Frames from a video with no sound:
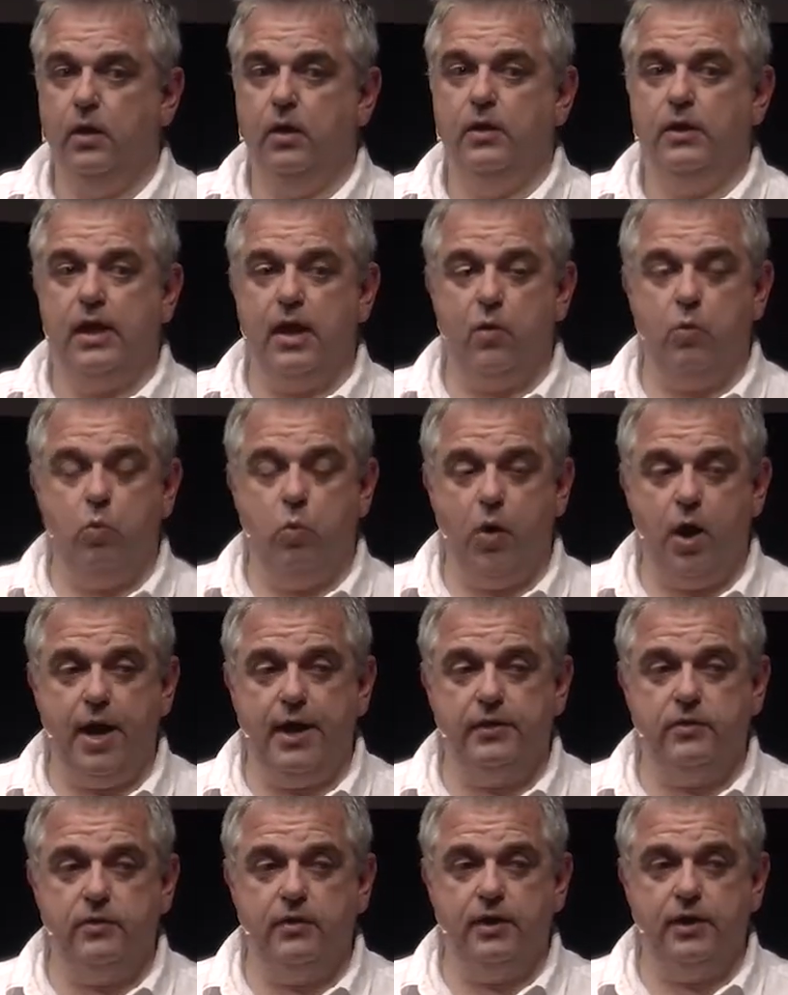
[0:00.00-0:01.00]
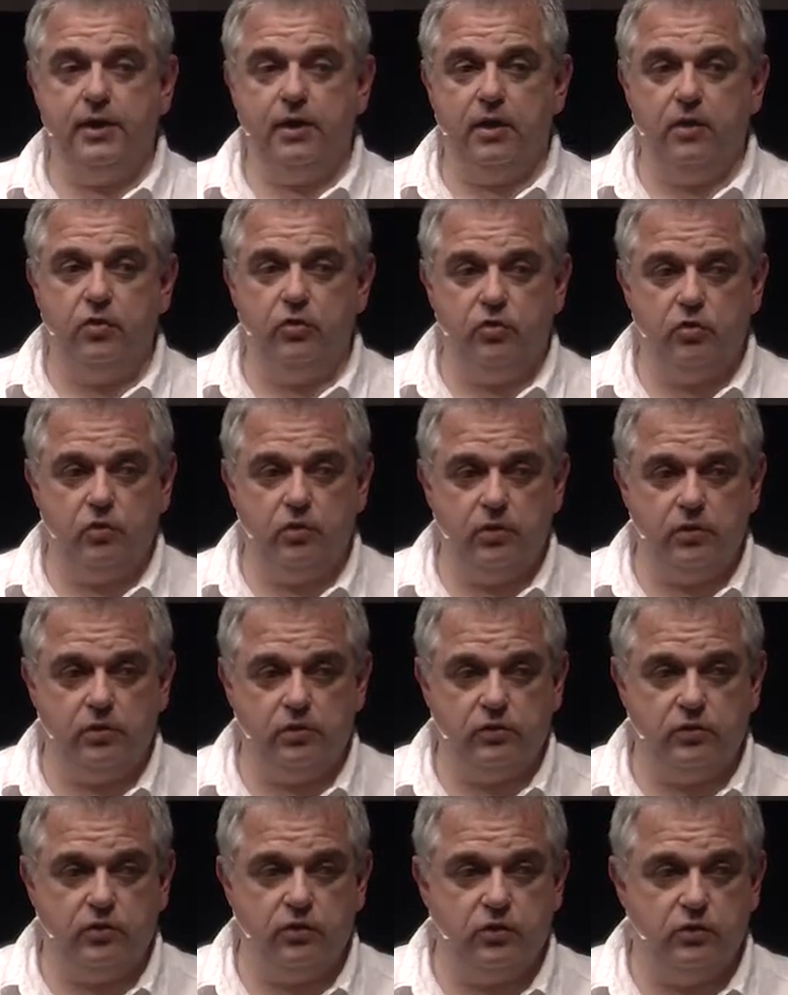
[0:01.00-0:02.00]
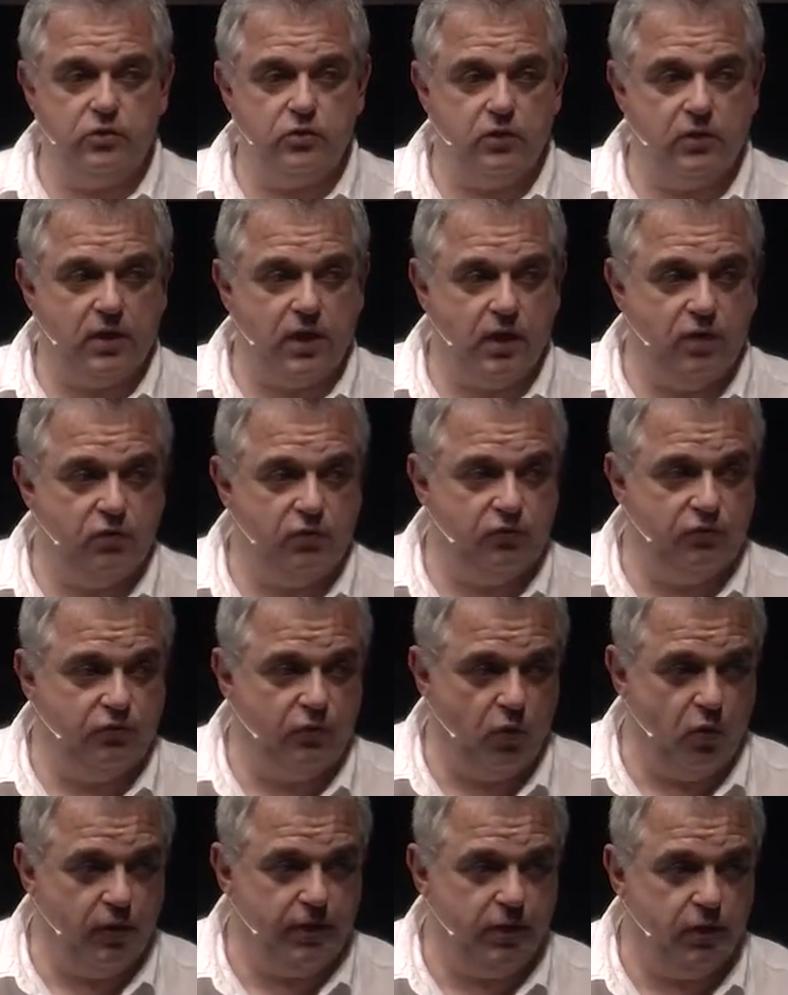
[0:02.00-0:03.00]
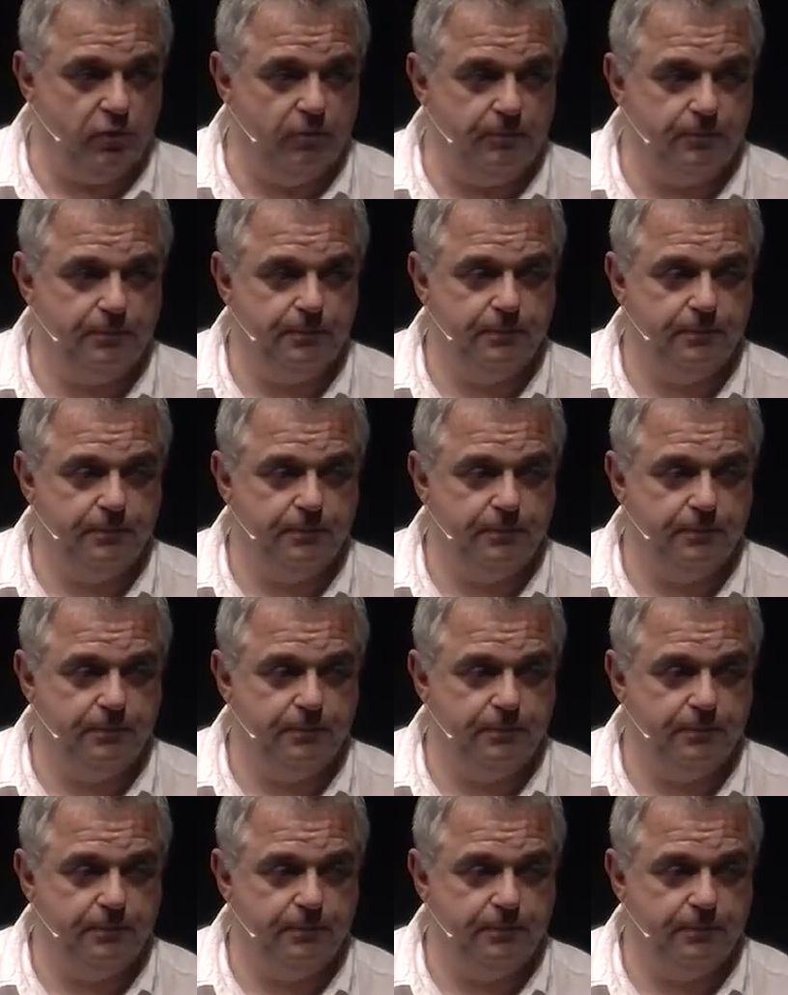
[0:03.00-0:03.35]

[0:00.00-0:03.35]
Now, why do they choose your clothes for you?